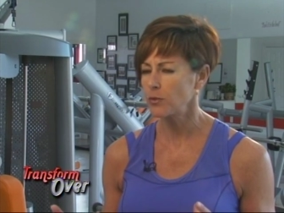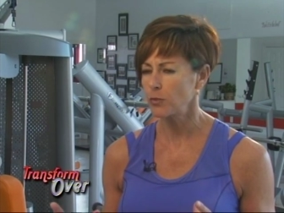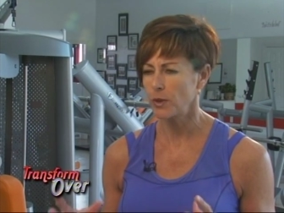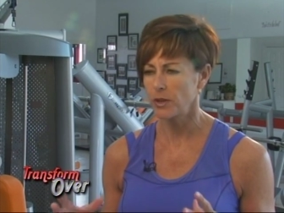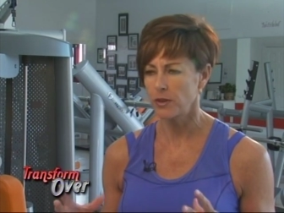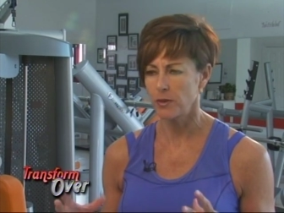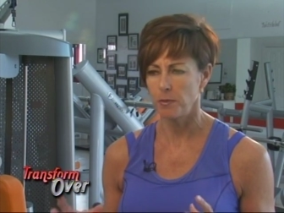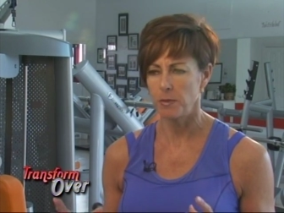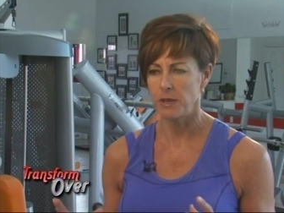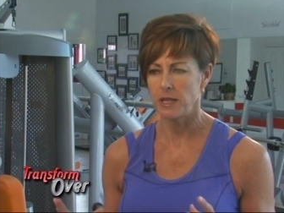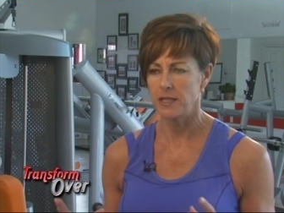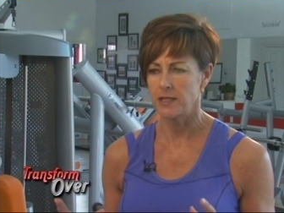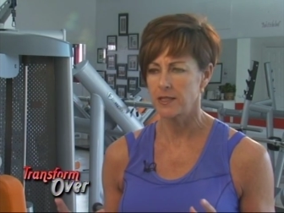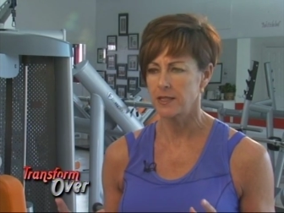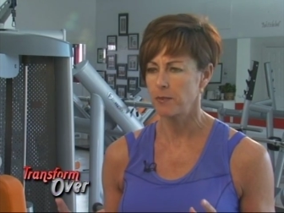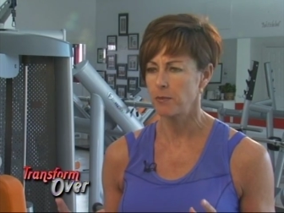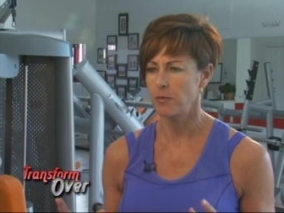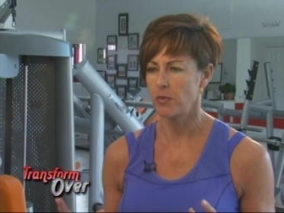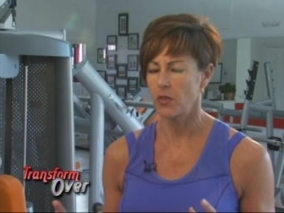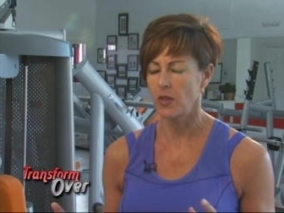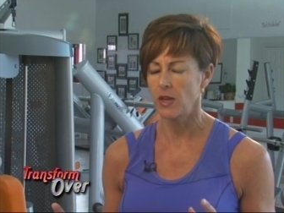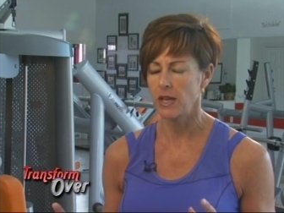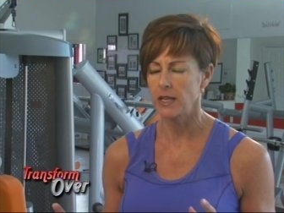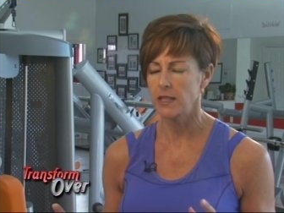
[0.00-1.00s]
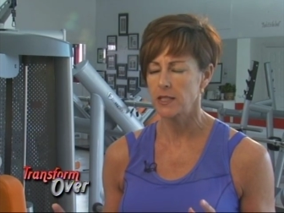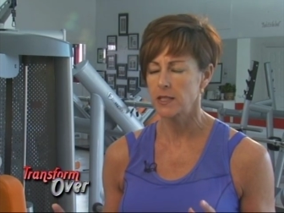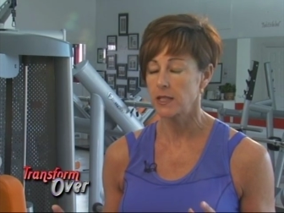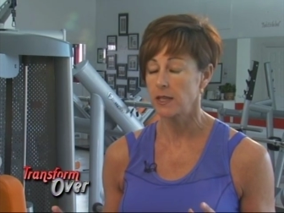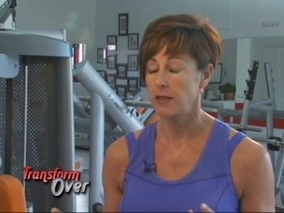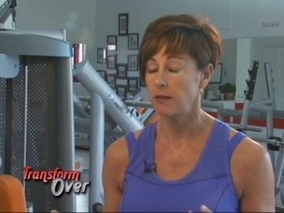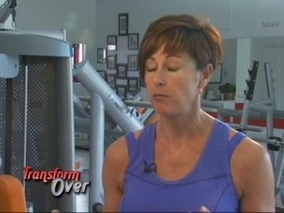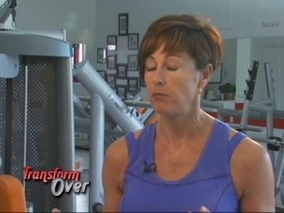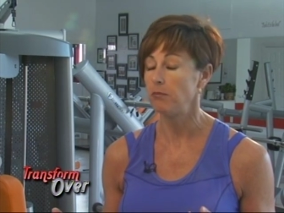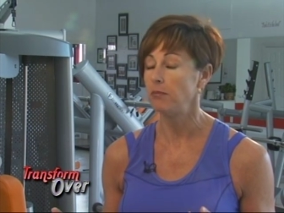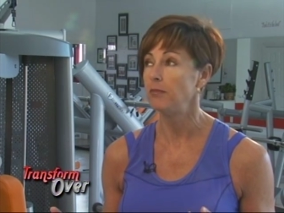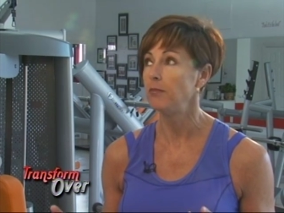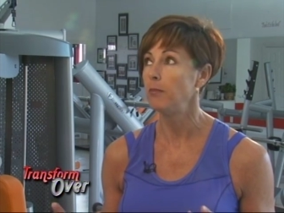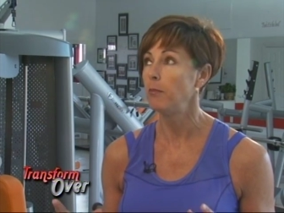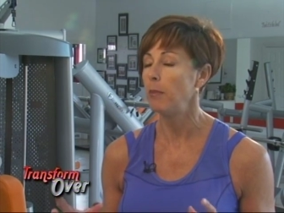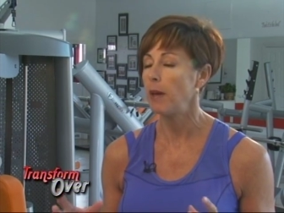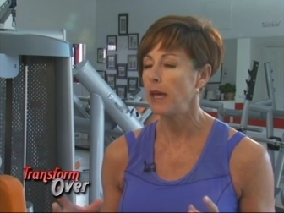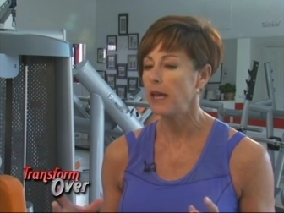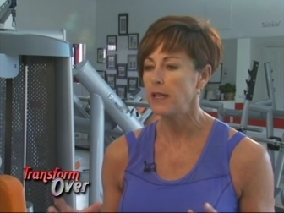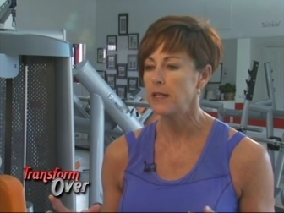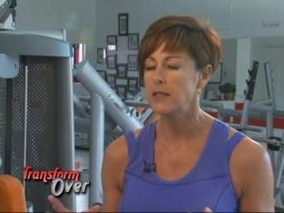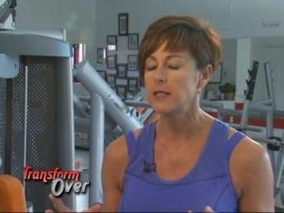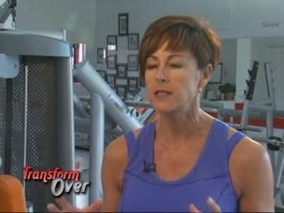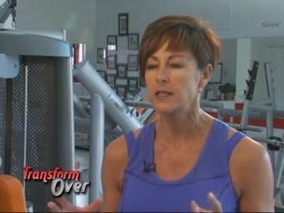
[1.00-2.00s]
with me some things that
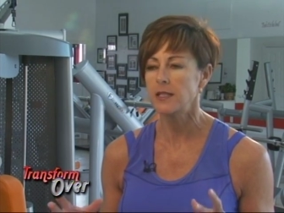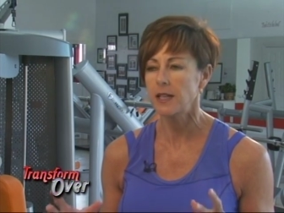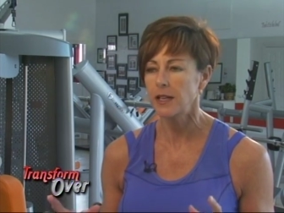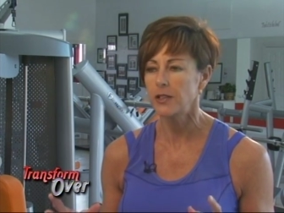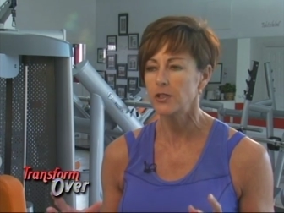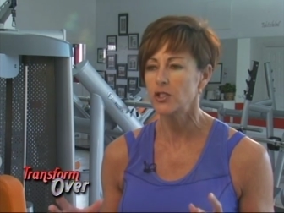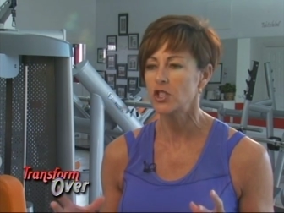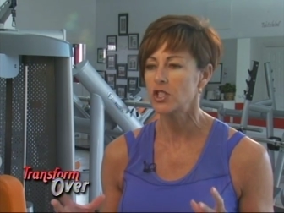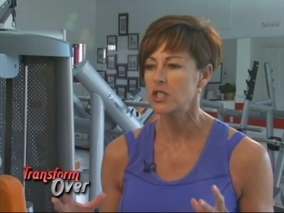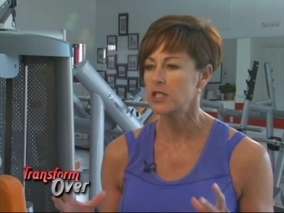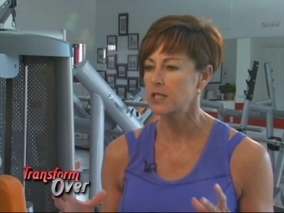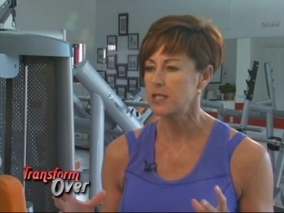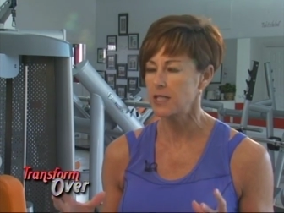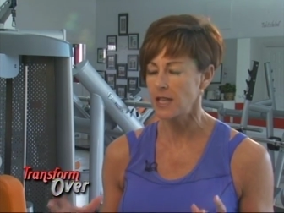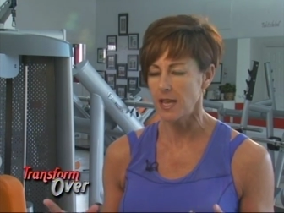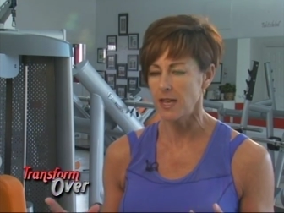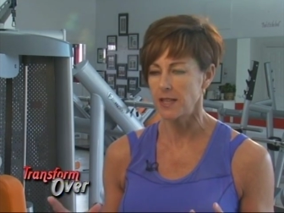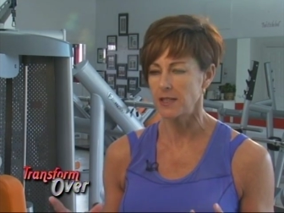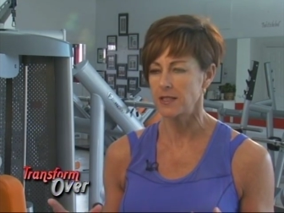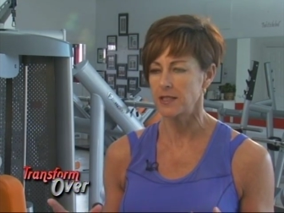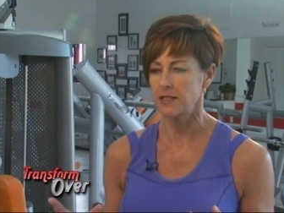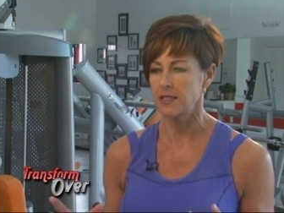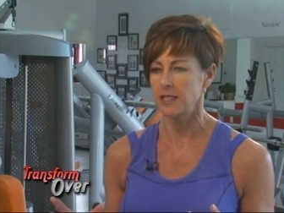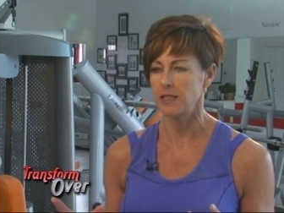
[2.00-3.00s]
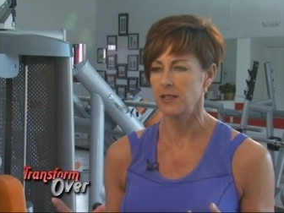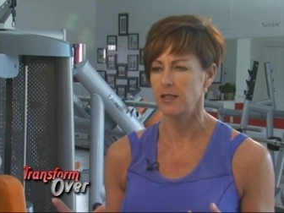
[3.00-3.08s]
make such sense.